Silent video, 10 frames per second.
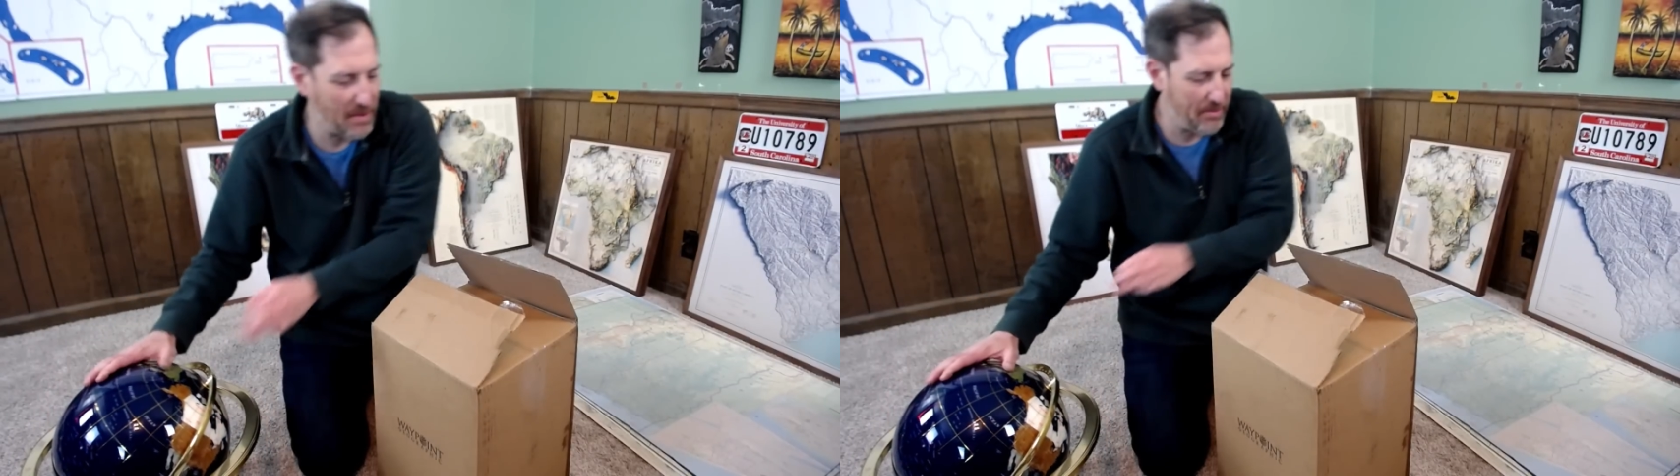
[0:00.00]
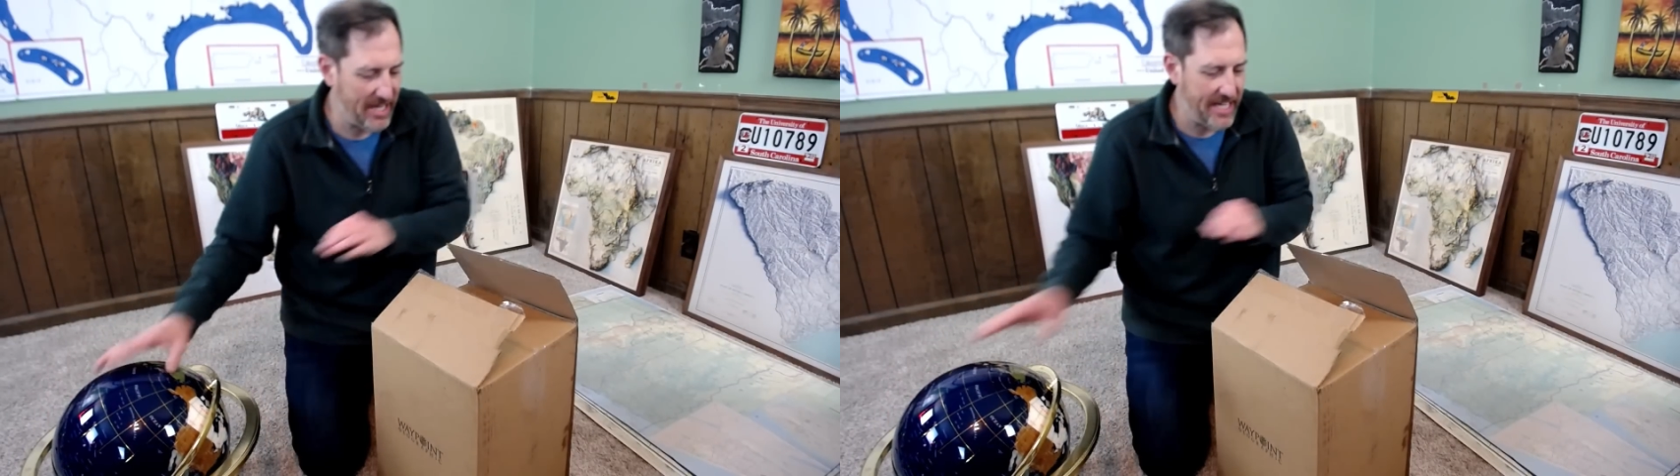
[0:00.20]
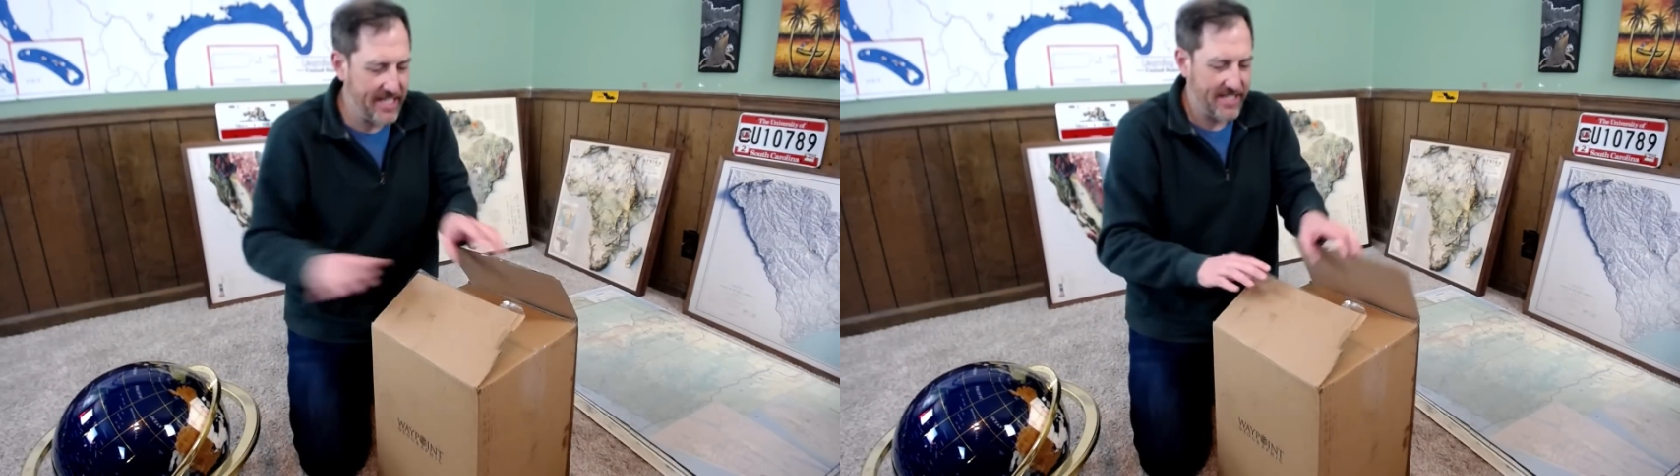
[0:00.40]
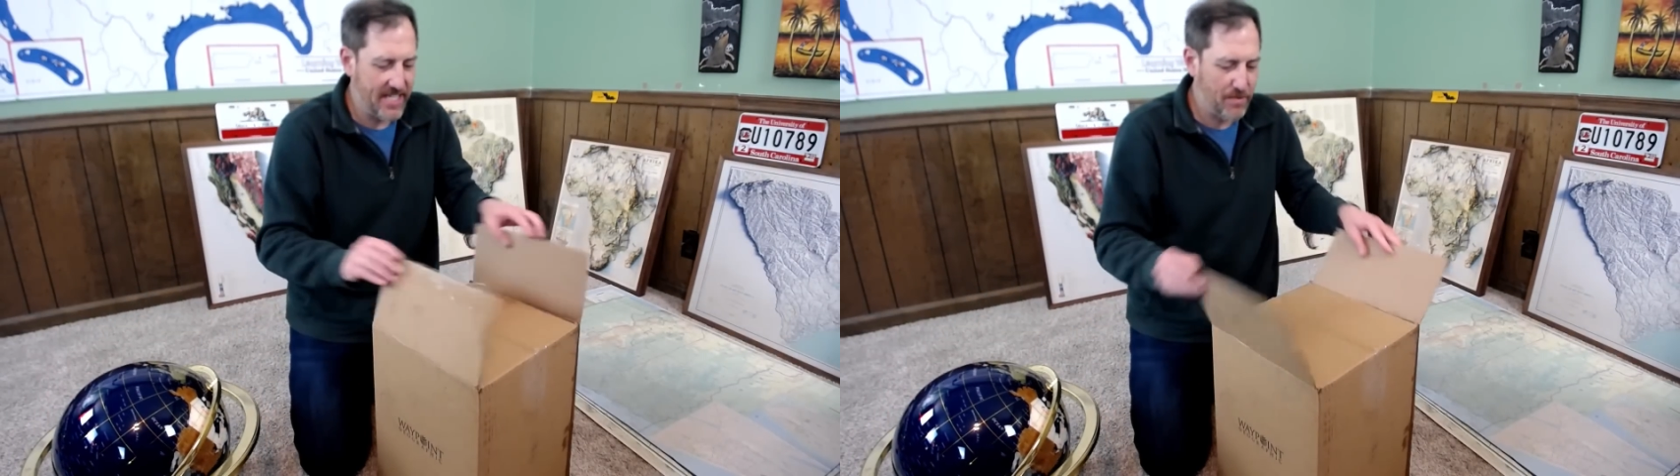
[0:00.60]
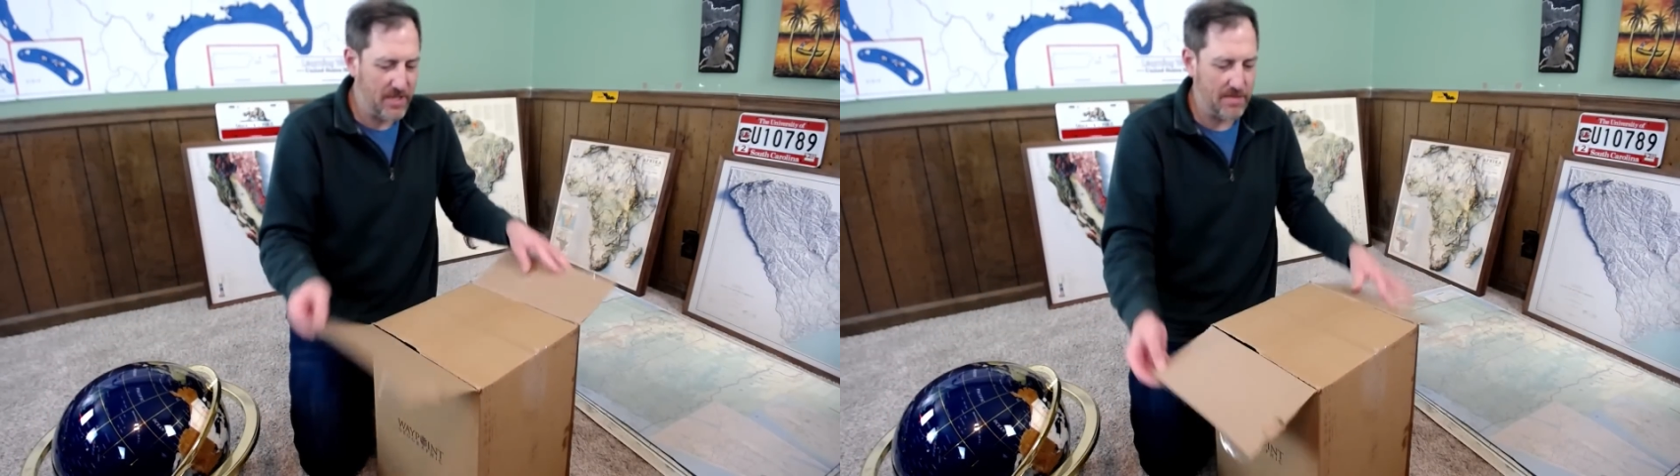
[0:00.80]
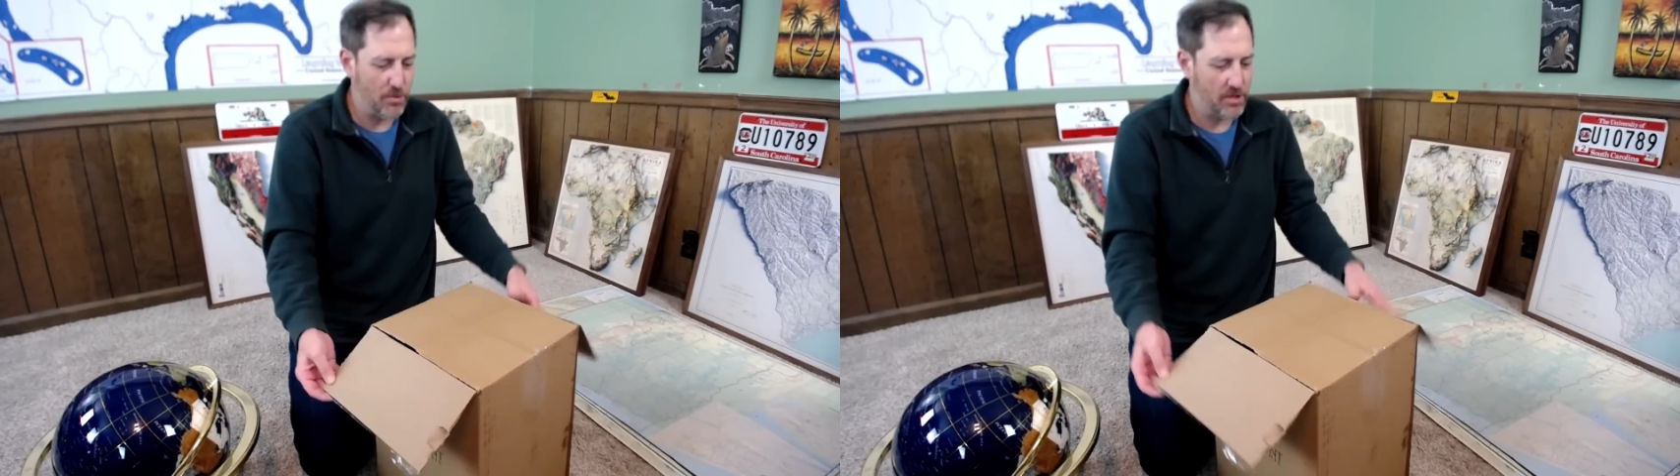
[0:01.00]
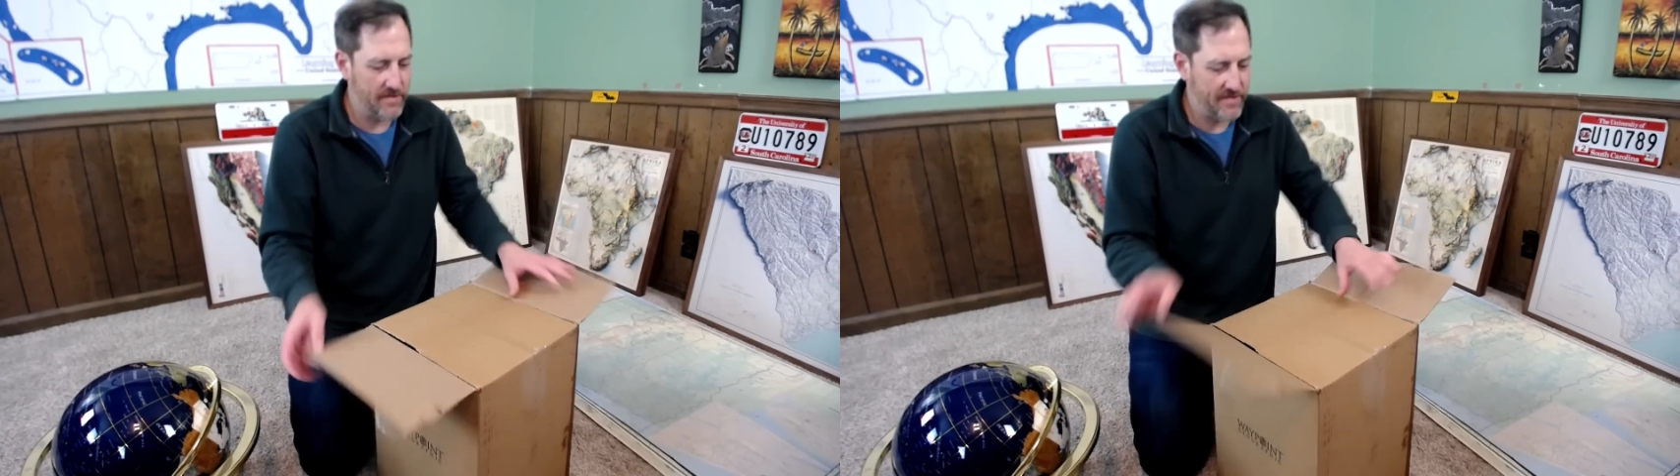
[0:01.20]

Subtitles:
piece. This one's more of